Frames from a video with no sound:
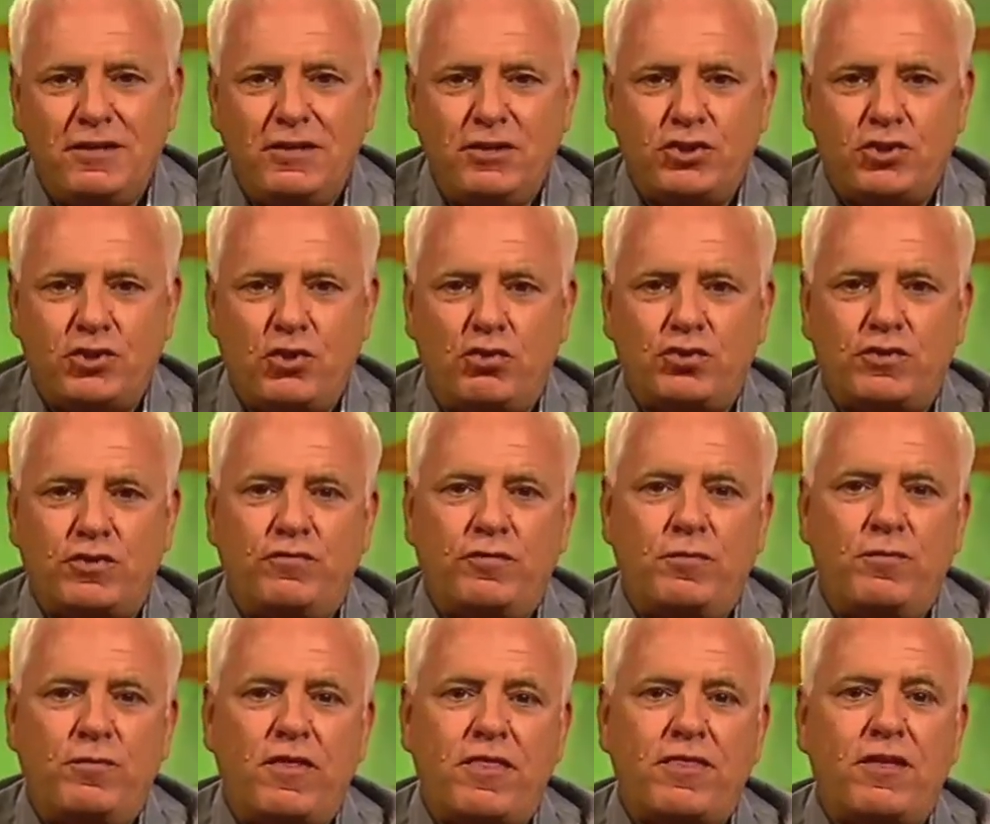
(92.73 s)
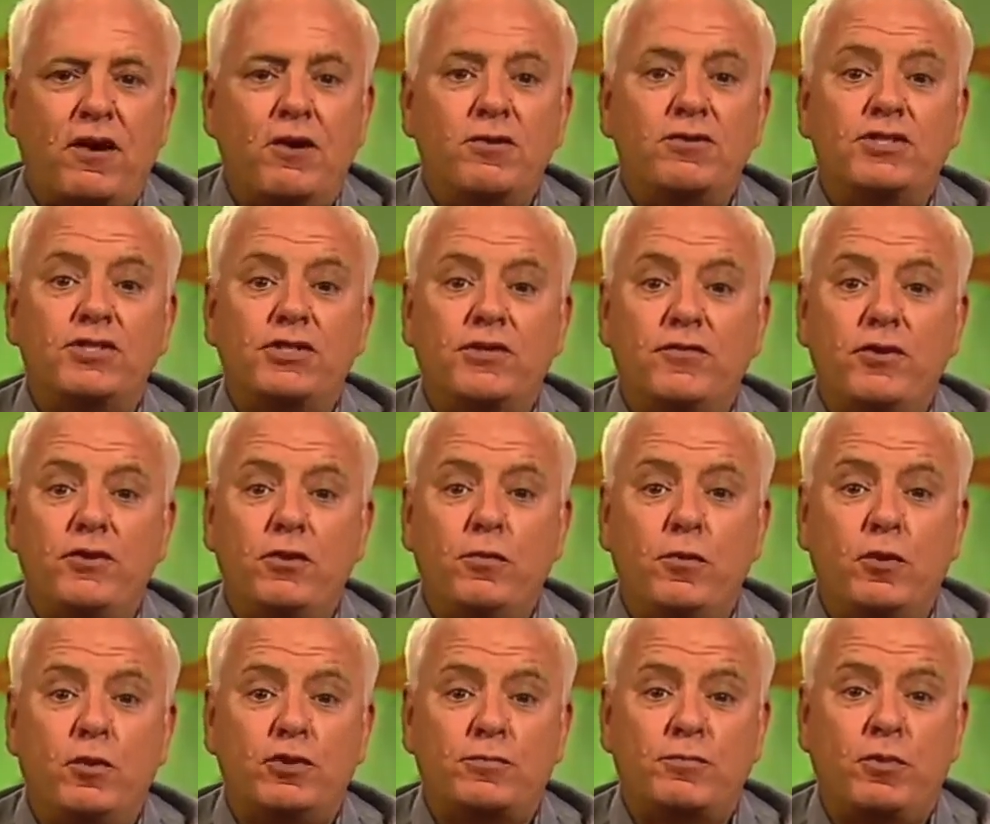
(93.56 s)
Chosen from the thousands of new
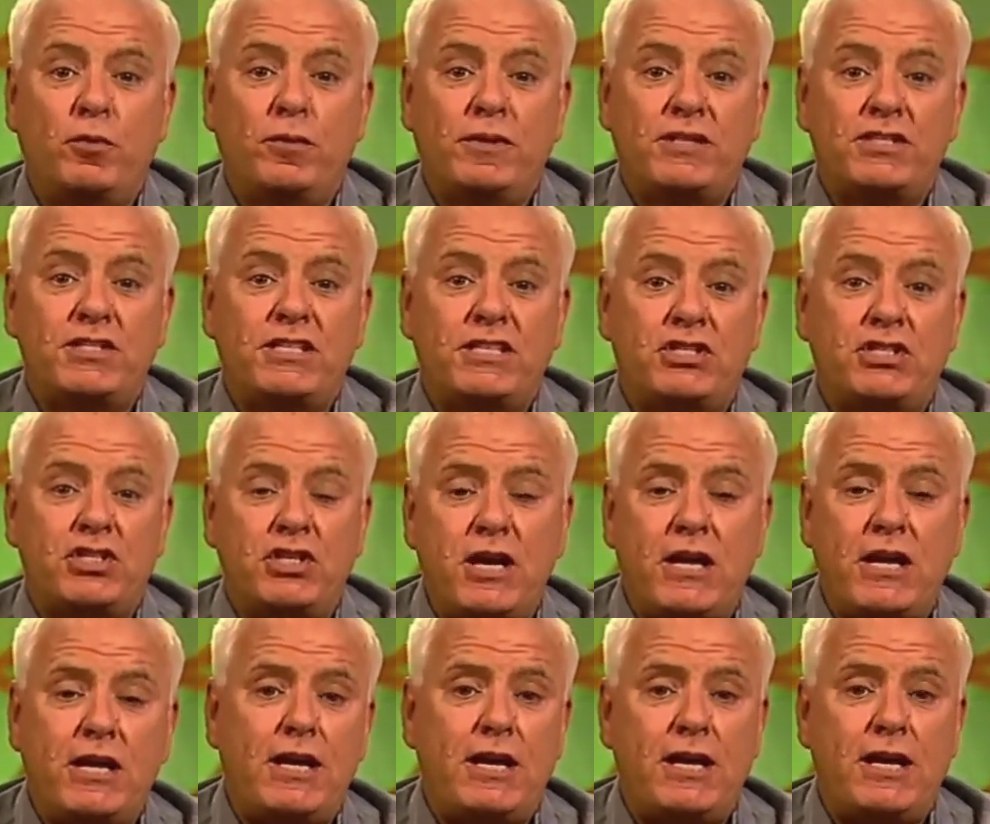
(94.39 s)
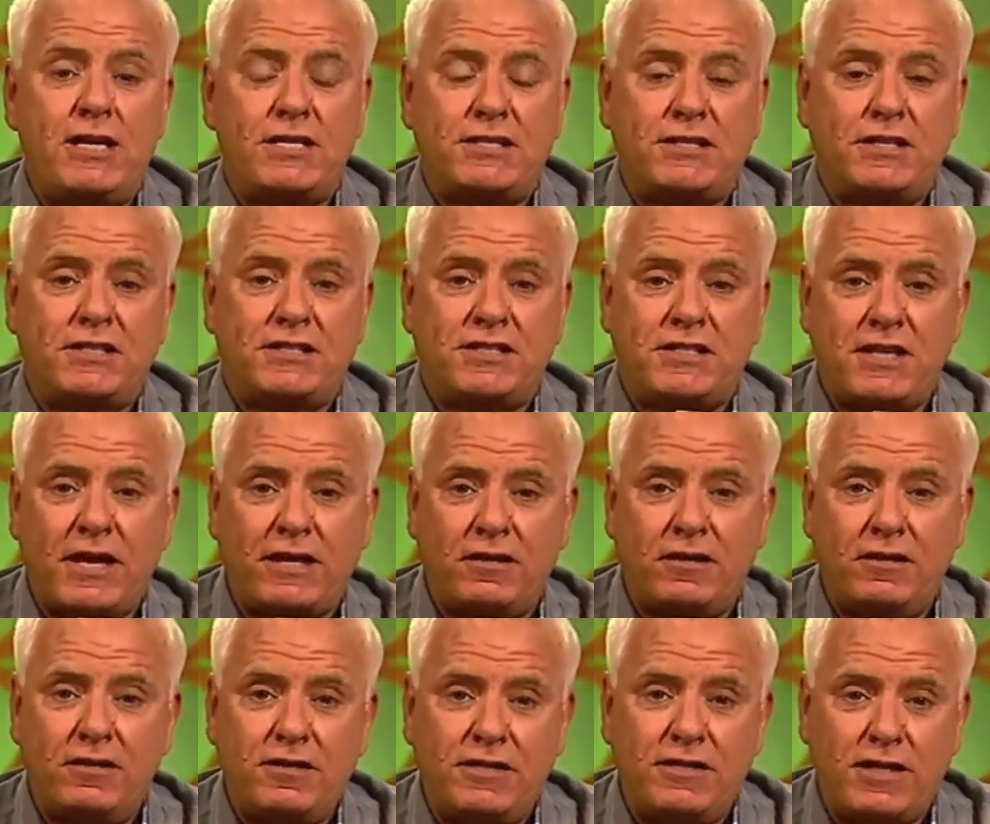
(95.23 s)
books published this year, it's the
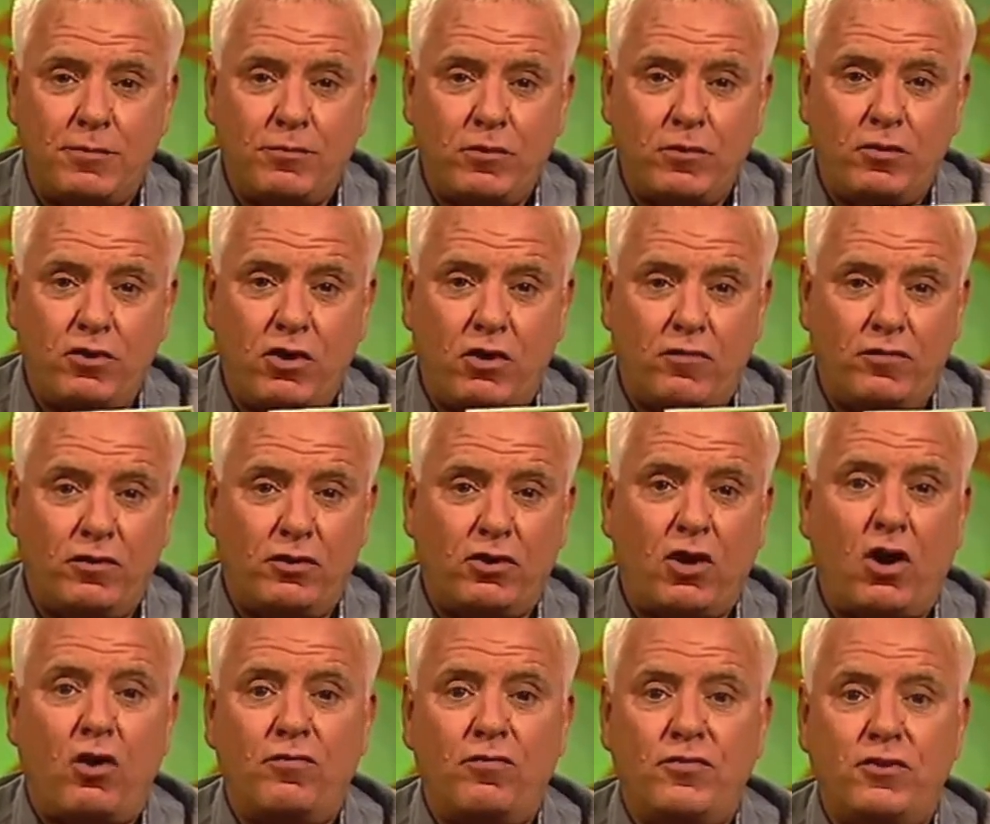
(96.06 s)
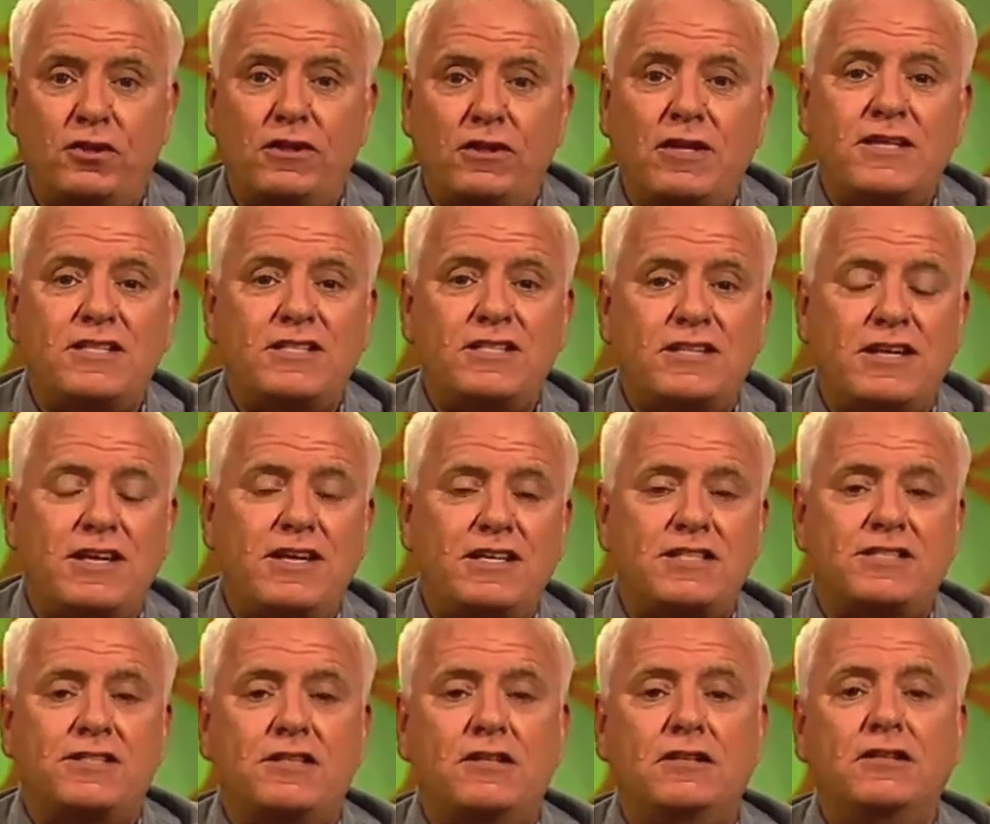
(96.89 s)
second debut novel of the list.
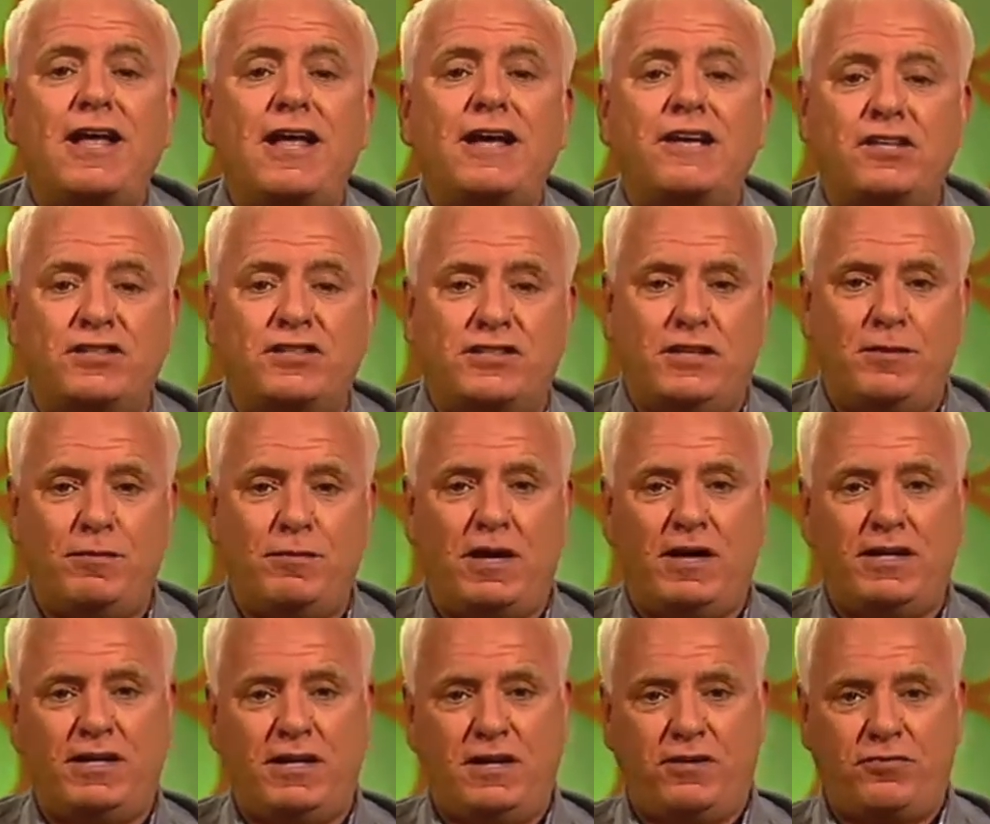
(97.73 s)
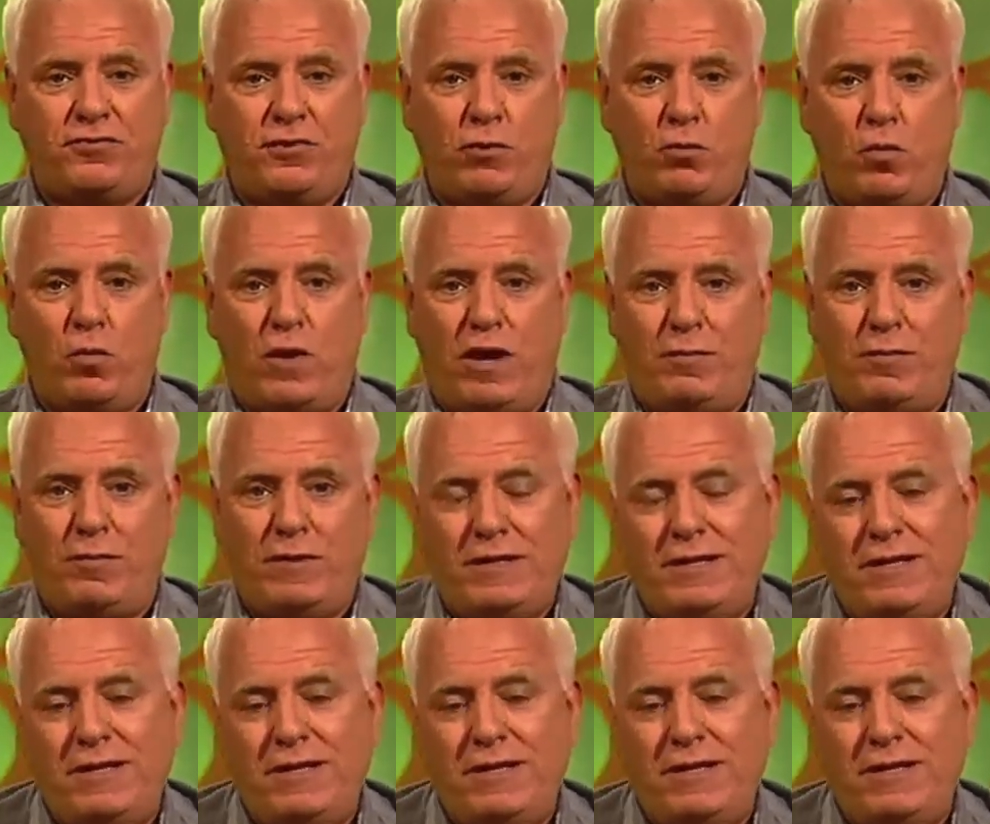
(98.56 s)
It's The Legacy by Catherine Webb.